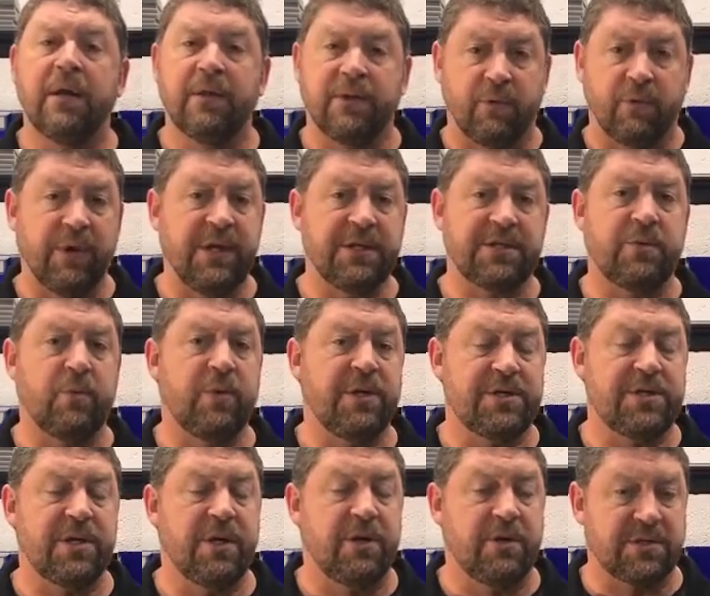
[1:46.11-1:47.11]
The reason we
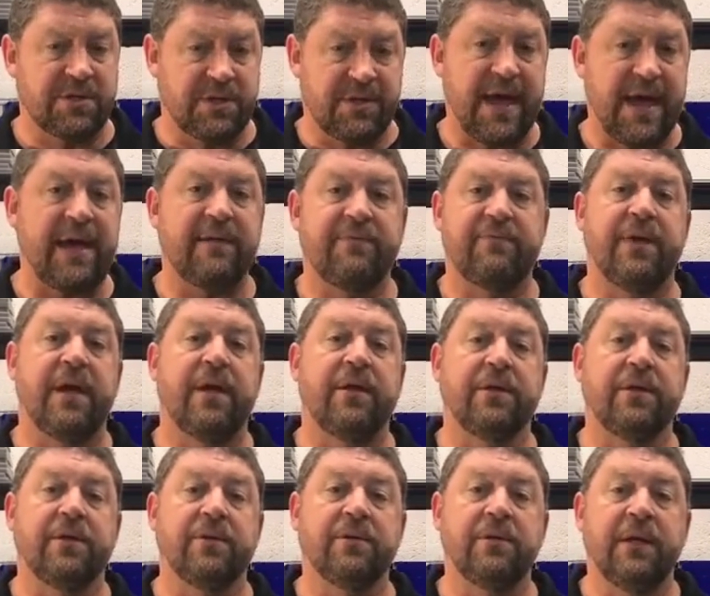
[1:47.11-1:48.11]
chose that
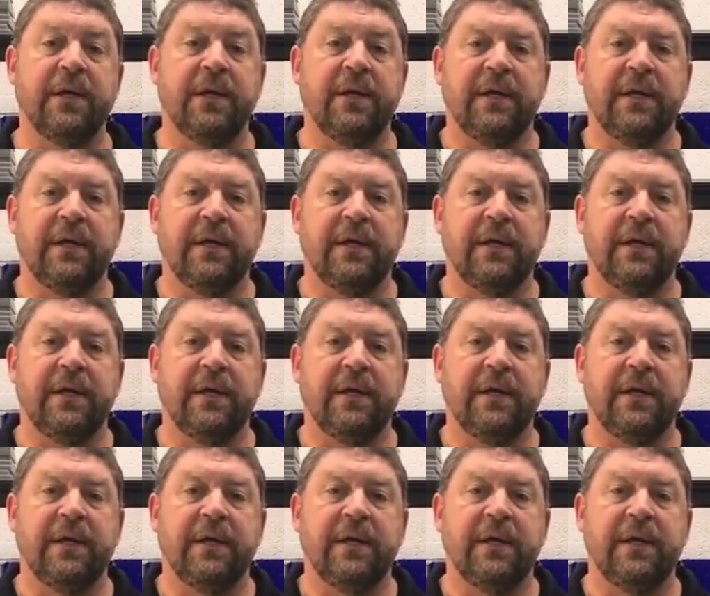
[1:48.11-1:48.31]
value